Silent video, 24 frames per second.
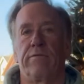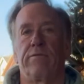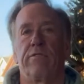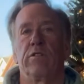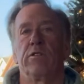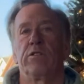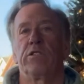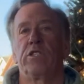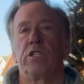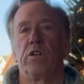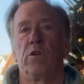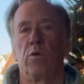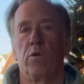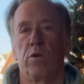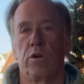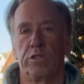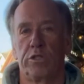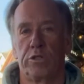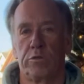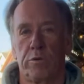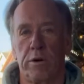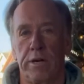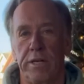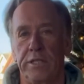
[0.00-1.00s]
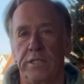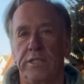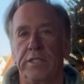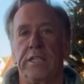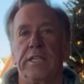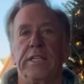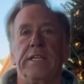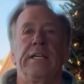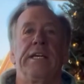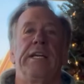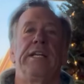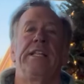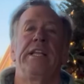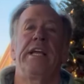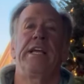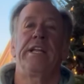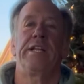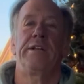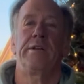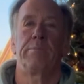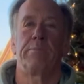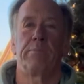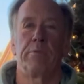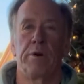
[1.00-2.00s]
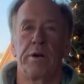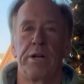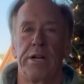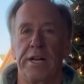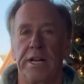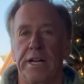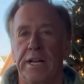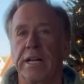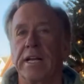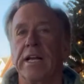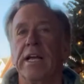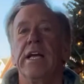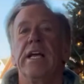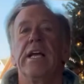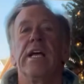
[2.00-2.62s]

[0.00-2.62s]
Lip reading: first in horse racing and then into breeding.